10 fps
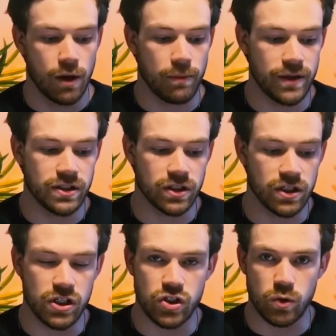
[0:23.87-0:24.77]
But this is going
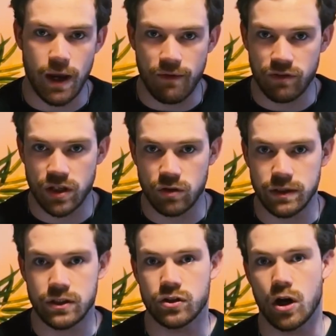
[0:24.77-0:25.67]
to teach you everything you
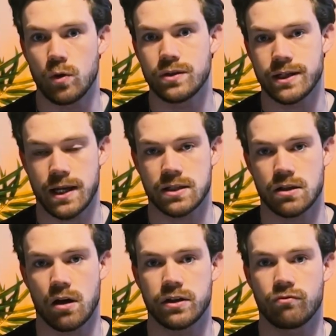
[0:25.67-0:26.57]
need to know to get
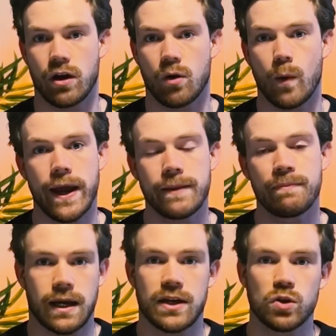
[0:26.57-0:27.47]
started right away.
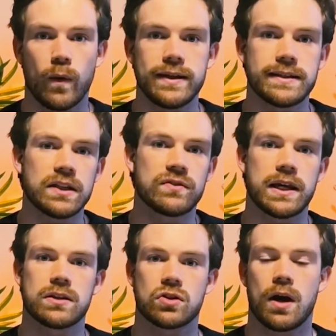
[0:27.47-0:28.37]
As always, thanks for
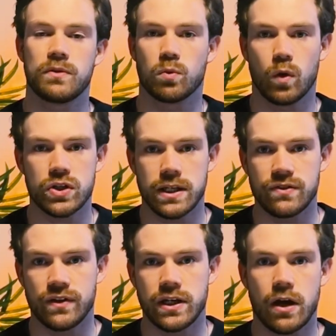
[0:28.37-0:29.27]
taking the time to watch
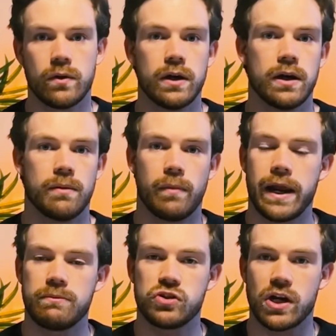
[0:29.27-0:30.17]
this video. My
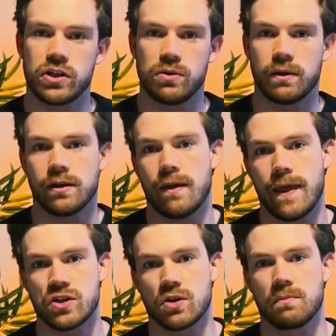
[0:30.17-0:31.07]
name is Jack Newman, and
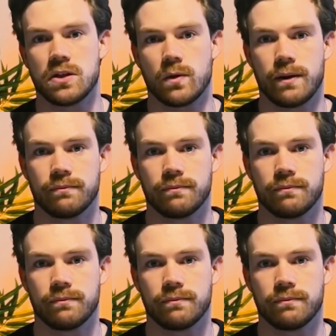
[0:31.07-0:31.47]
let's jump into it.